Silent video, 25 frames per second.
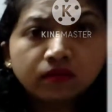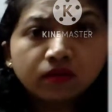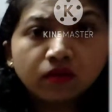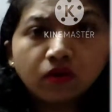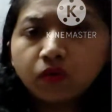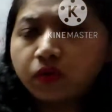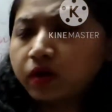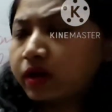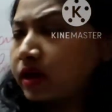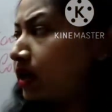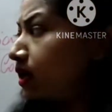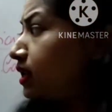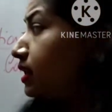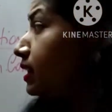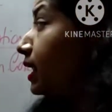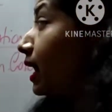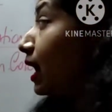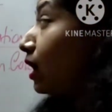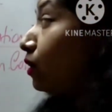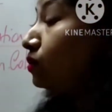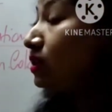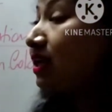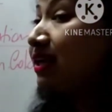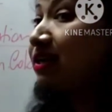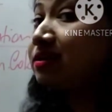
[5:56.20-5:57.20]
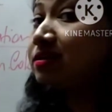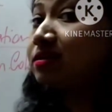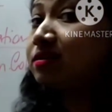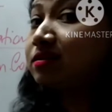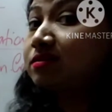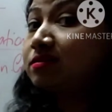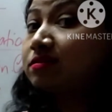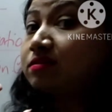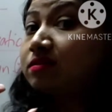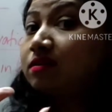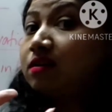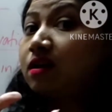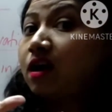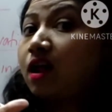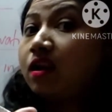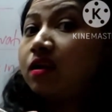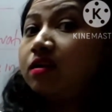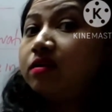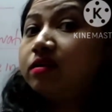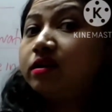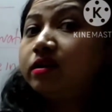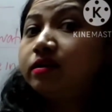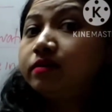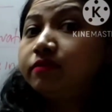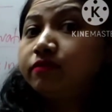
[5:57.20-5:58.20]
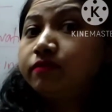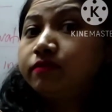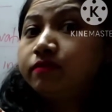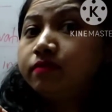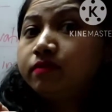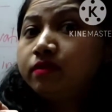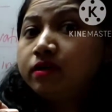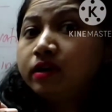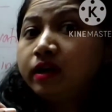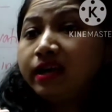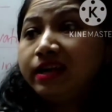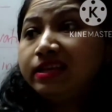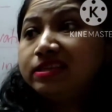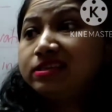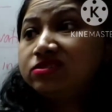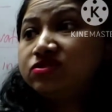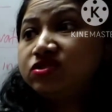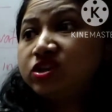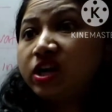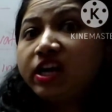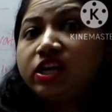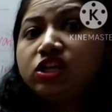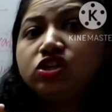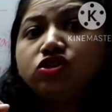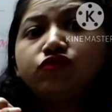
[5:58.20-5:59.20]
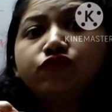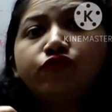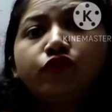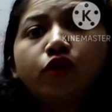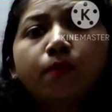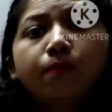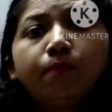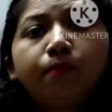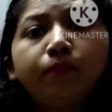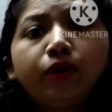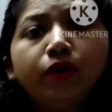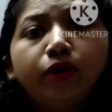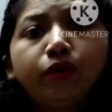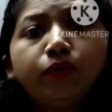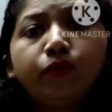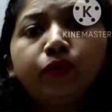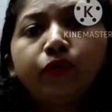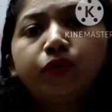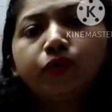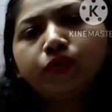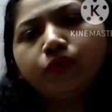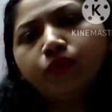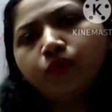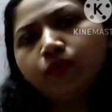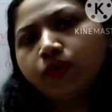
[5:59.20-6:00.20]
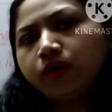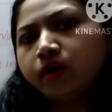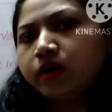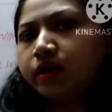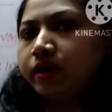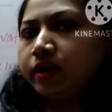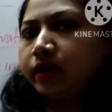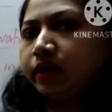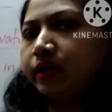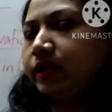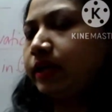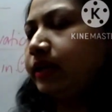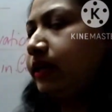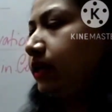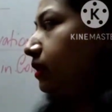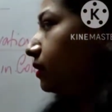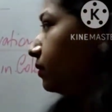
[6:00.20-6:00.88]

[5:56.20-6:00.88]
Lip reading: Okay, now that color is changed from blue to green.